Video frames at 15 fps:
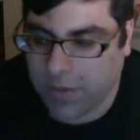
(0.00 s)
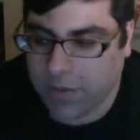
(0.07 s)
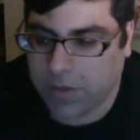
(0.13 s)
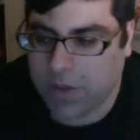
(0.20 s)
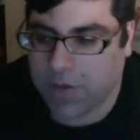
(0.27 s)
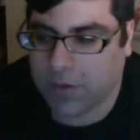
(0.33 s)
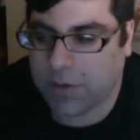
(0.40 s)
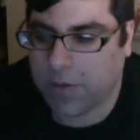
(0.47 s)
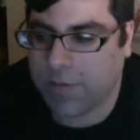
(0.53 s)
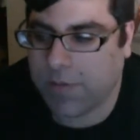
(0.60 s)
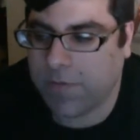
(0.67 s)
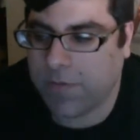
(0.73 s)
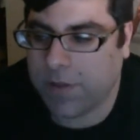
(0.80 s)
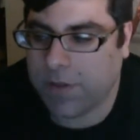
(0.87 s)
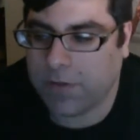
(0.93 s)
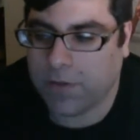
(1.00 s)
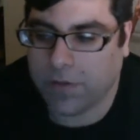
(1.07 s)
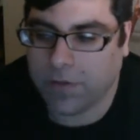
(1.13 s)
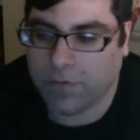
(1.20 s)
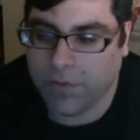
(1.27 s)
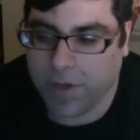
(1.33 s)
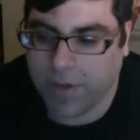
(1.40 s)
so, some of these
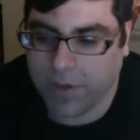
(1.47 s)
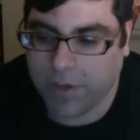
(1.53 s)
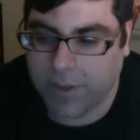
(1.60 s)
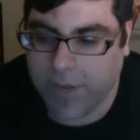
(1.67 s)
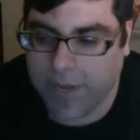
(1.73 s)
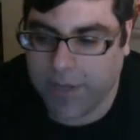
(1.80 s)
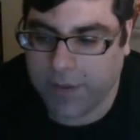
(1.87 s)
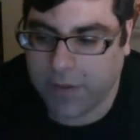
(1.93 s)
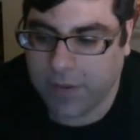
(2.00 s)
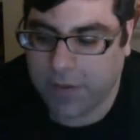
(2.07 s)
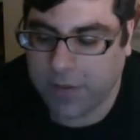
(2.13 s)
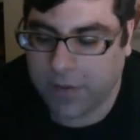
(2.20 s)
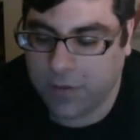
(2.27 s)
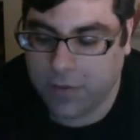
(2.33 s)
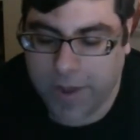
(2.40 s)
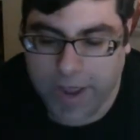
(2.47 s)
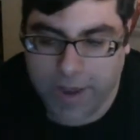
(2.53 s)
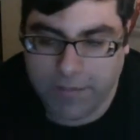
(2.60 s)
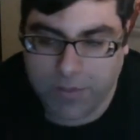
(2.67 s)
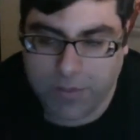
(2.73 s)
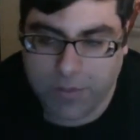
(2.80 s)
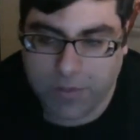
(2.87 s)
swing states, New
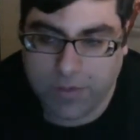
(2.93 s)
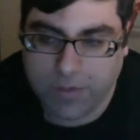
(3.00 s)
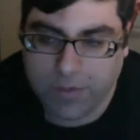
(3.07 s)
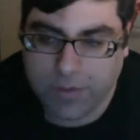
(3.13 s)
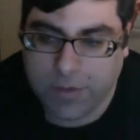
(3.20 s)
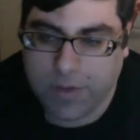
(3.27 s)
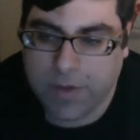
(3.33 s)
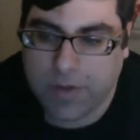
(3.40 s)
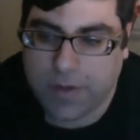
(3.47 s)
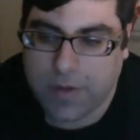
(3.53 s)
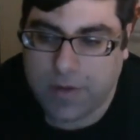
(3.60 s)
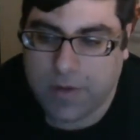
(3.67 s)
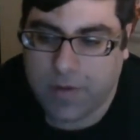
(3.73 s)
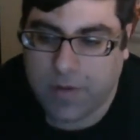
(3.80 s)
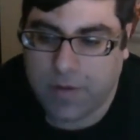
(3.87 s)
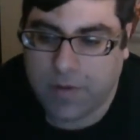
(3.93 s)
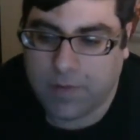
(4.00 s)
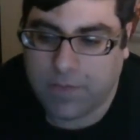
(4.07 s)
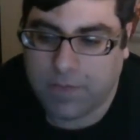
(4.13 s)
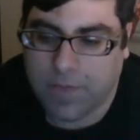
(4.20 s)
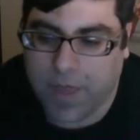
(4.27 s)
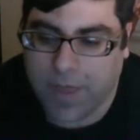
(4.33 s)
Hampshire,
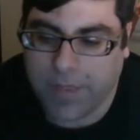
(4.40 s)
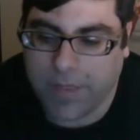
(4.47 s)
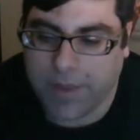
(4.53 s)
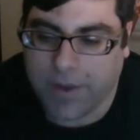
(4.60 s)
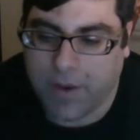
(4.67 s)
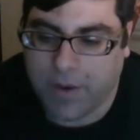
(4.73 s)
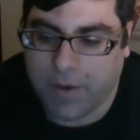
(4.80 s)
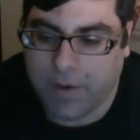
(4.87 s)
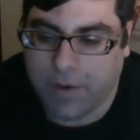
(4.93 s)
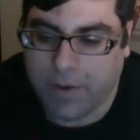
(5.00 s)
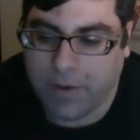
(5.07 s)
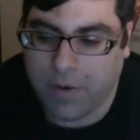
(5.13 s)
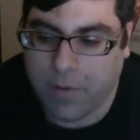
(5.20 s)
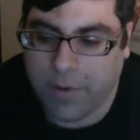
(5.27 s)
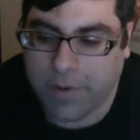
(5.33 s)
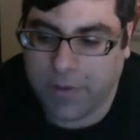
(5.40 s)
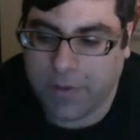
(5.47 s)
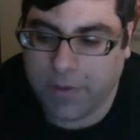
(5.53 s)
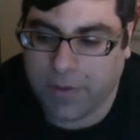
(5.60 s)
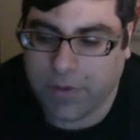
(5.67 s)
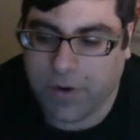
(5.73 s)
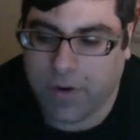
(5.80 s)
I think are going to
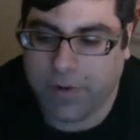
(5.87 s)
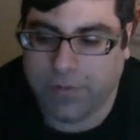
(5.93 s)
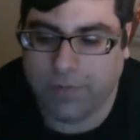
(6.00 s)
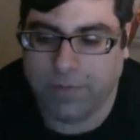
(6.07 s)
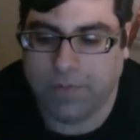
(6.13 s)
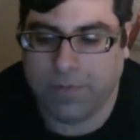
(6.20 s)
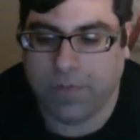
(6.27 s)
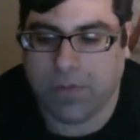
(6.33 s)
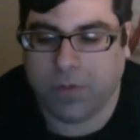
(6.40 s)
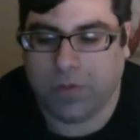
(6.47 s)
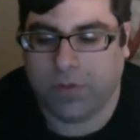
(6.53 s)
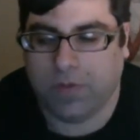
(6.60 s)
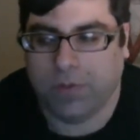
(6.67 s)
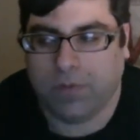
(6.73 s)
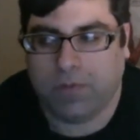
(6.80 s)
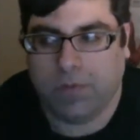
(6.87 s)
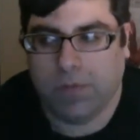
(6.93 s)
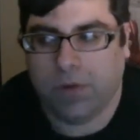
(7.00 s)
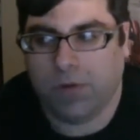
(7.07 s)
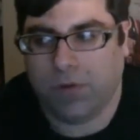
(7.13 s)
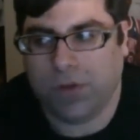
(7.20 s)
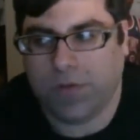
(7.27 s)
start,
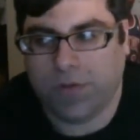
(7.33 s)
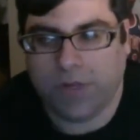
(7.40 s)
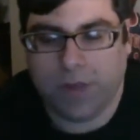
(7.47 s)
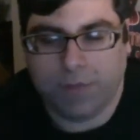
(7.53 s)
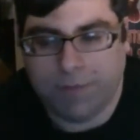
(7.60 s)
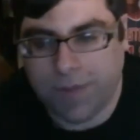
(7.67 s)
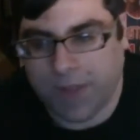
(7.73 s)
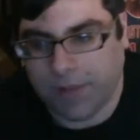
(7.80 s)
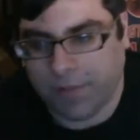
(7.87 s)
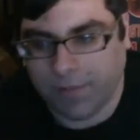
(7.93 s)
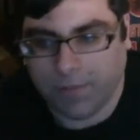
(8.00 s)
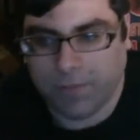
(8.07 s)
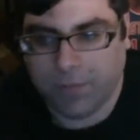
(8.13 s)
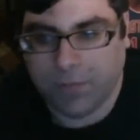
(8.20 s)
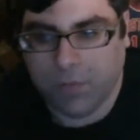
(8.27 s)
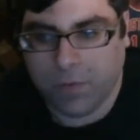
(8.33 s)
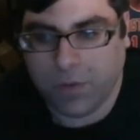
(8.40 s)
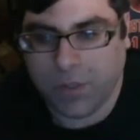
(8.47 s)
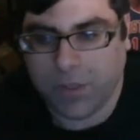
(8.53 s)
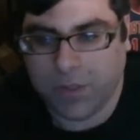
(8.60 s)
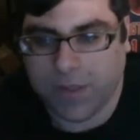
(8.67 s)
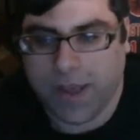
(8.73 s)
shifting a bit towards
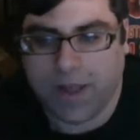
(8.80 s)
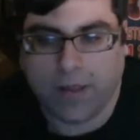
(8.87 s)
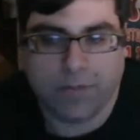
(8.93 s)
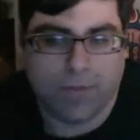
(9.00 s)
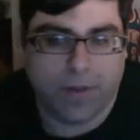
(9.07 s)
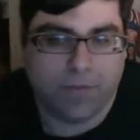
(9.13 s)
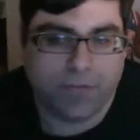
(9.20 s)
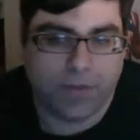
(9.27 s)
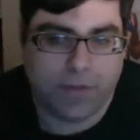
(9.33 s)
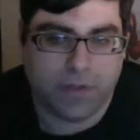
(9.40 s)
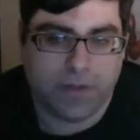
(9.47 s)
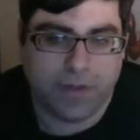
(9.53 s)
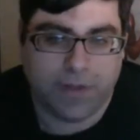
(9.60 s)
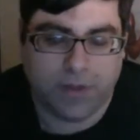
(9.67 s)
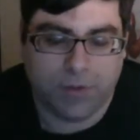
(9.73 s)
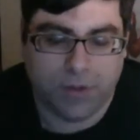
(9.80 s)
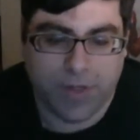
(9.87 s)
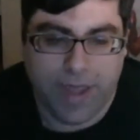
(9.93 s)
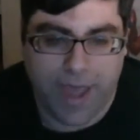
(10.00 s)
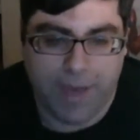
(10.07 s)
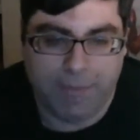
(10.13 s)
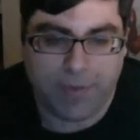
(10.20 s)
his column if this continues to
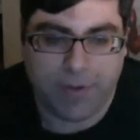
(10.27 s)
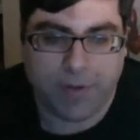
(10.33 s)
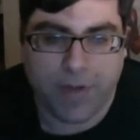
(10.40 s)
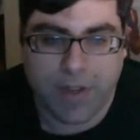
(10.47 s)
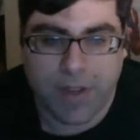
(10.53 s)
happen,